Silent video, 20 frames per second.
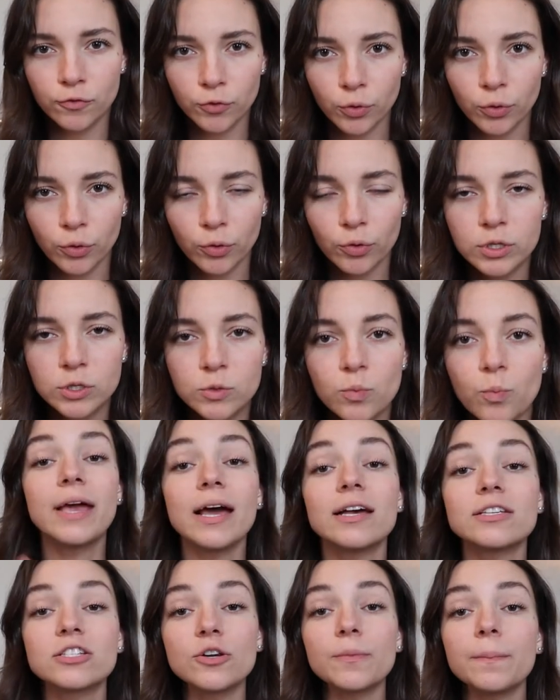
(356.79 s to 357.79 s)
foods
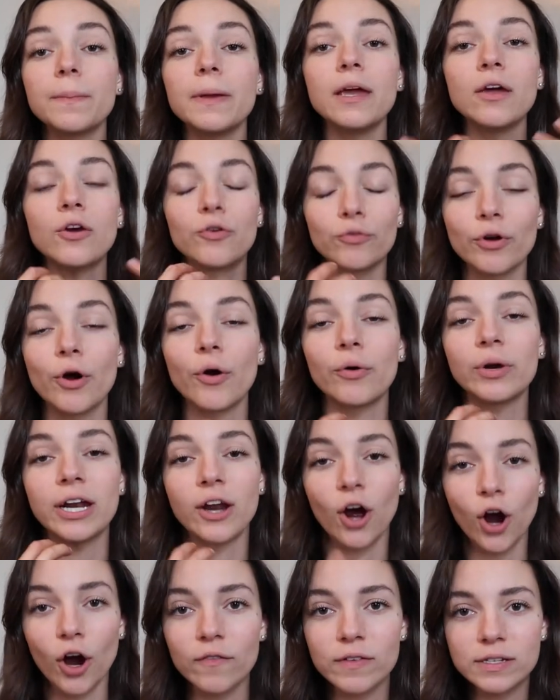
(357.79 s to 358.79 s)
because they're being grown and
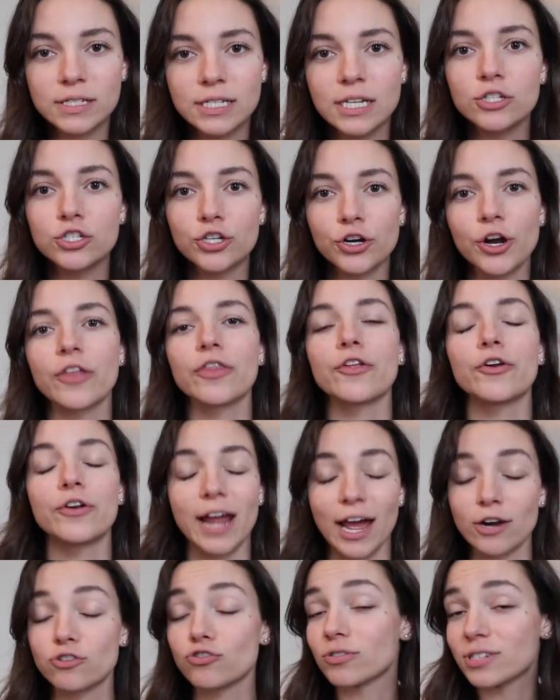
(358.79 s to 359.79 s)
harvested during their
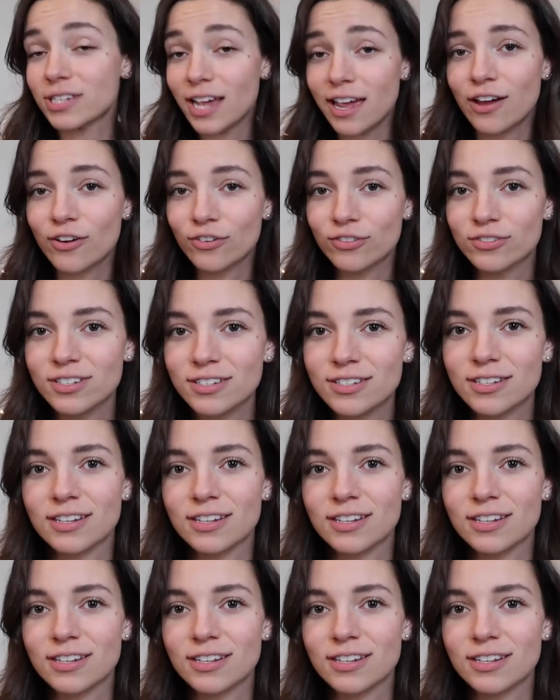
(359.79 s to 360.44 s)
natural cycles.